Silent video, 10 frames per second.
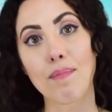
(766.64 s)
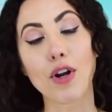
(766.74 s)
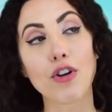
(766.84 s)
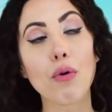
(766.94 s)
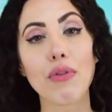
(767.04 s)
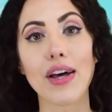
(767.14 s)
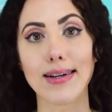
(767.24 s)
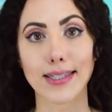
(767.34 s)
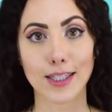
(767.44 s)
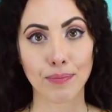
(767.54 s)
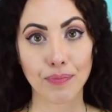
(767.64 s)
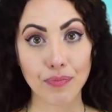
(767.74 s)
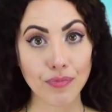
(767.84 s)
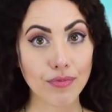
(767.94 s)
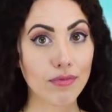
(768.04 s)
But know this,
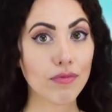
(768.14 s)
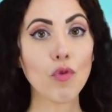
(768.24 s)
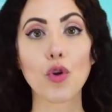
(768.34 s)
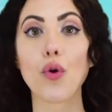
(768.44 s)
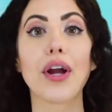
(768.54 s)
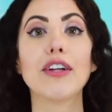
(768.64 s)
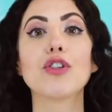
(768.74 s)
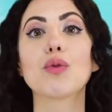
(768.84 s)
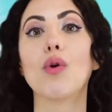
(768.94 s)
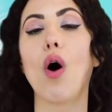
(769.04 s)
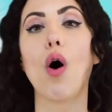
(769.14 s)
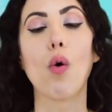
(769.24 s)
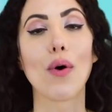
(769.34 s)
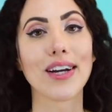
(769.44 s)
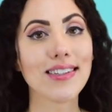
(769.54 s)
your angels will
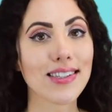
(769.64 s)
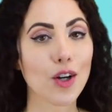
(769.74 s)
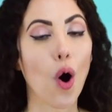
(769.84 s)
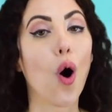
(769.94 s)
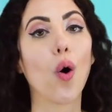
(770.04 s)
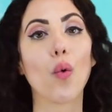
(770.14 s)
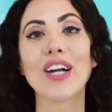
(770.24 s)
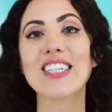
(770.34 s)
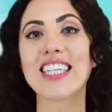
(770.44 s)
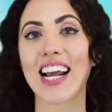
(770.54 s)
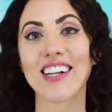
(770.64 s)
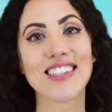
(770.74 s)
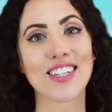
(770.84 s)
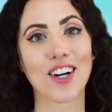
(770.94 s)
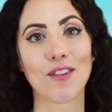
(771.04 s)
always, always
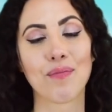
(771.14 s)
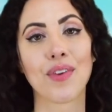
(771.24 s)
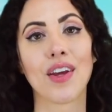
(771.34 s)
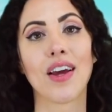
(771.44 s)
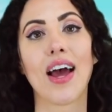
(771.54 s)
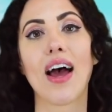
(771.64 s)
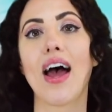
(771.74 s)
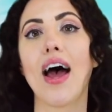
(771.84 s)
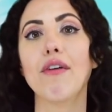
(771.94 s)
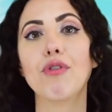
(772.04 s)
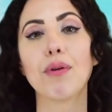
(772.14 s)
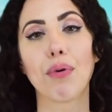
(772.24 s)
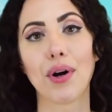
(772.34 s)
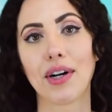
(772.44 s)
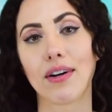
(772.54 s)
answer every
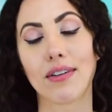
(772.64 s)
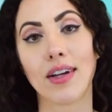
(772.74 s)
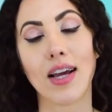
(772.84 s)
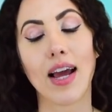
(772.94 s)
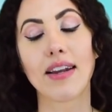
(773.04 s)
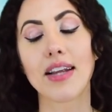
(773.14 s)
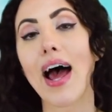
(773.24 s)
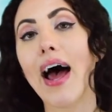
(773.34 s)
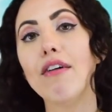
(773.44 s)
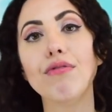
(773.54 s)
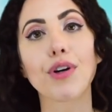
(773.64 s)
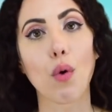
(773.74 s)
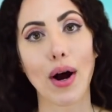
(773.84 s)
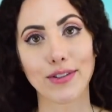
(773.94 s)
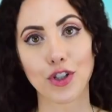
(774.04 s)
prayer and every
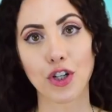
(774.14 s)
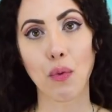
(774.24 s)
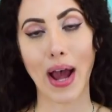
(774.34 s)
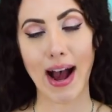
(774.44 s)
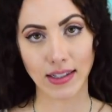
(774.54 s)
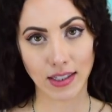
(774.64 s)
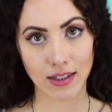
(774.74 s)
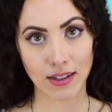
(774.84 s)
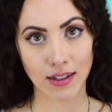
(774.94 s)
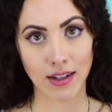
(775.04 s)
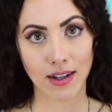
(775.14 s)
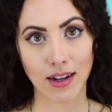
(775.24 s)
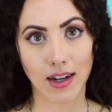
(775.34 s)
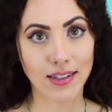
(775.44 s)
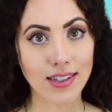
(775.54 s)
question you ask
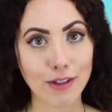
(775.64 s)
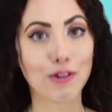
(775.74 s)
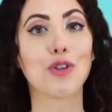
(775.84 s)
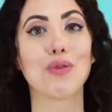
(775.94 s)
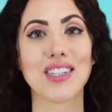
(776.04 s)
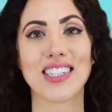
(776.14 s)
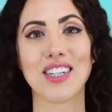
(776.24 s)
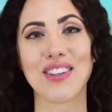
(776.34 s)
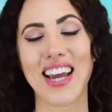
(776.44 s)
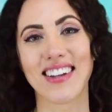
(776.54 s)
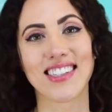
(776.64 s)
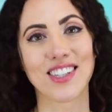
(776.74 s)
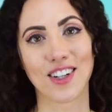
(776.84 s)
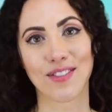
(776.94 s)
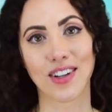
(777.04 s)
until you receive the
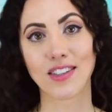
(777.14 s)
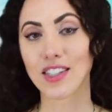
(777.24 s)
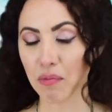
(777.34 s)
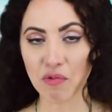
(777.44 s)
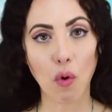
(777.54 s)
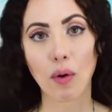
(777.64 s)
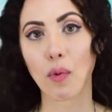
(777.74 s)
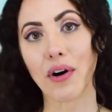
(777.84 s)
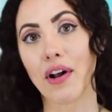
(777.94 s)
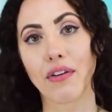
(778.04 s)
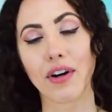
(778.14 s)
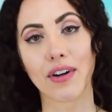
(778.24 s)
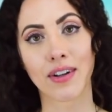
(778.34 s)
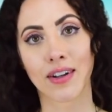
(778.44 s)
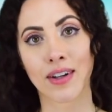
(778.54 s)
answer in some form or another.